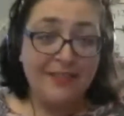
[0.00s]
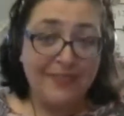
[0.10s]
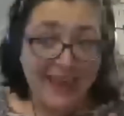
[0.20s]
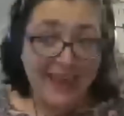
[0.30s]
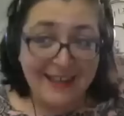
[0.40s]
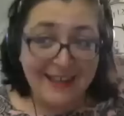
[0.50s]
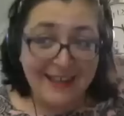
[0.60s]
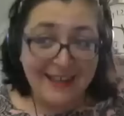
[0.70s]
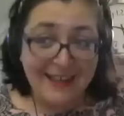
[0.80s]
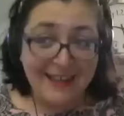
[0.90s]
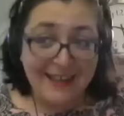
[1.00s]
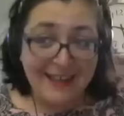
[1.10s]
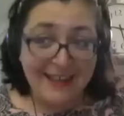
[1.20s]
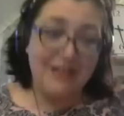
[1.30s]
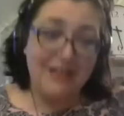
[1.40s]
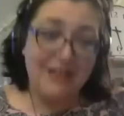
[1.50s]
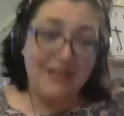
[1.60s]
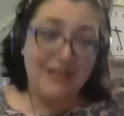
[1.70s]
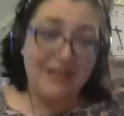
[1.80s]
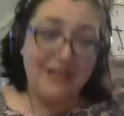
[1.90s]
They have no
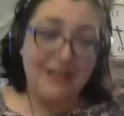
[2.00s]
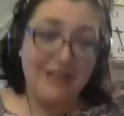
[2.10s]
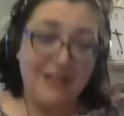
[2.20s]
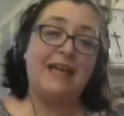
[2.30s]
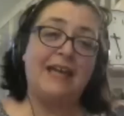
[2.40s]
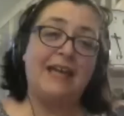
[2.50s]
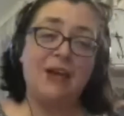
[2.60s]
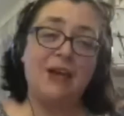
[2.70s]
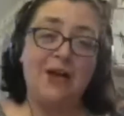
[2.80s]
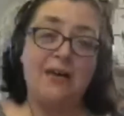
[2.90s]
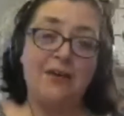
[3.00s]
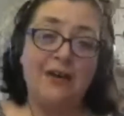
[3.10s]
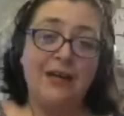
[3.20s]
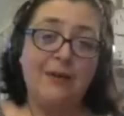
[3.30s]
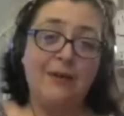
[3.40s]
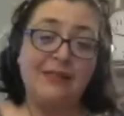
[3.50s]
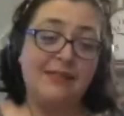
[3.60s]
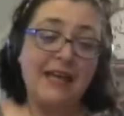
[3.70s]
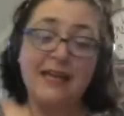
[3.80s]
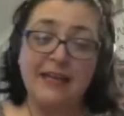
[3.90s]
need for Lady Stoneheart,
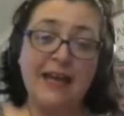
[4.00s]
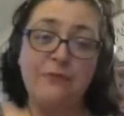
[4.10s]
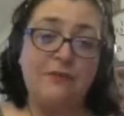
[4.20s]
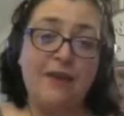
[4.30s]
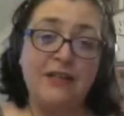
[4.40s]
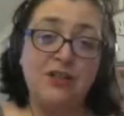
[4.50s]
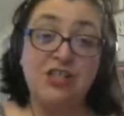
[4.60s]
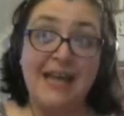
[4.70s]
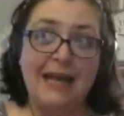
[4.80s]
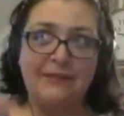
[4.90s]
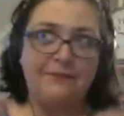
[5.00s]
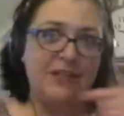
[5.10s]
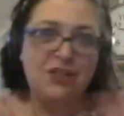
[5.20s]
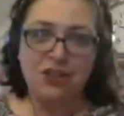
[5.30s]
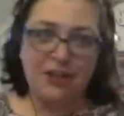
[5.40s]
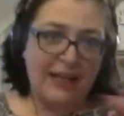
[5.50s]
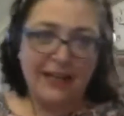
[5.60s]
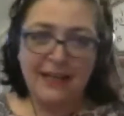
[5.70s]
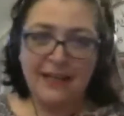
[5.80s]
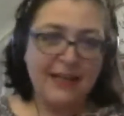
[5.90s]
because they can get revenge
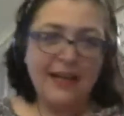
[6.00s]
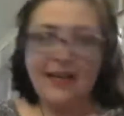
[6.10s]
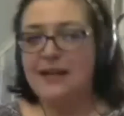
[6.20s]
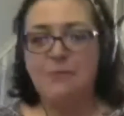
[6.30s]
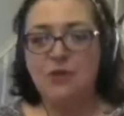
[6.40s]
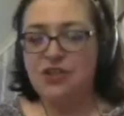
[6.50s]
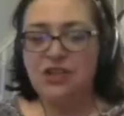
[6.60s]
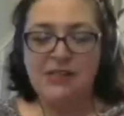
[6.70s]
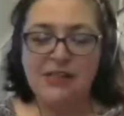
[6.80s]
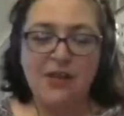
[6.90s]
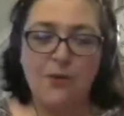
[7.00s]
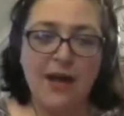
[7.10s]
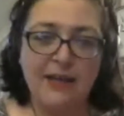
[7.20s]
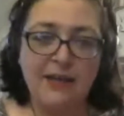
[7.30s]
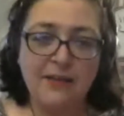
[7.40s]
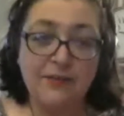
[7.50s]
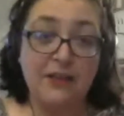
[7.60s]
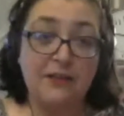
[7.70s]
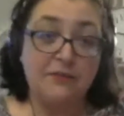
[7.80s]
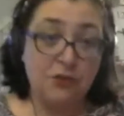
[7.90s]
televisually in a much easier way
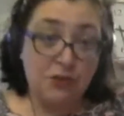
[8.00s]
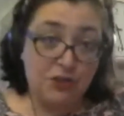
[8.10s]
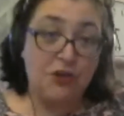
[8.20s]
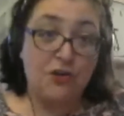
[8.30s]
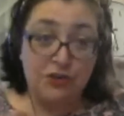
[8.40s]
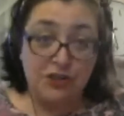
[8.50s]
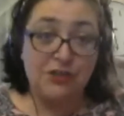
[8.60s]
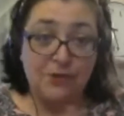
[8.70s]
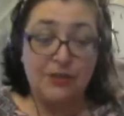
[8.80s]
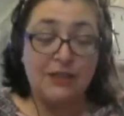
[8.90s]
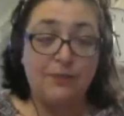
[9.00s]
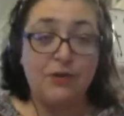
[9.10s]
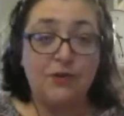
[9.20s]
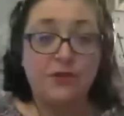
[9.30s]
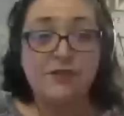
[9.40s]
than George is doing in the book.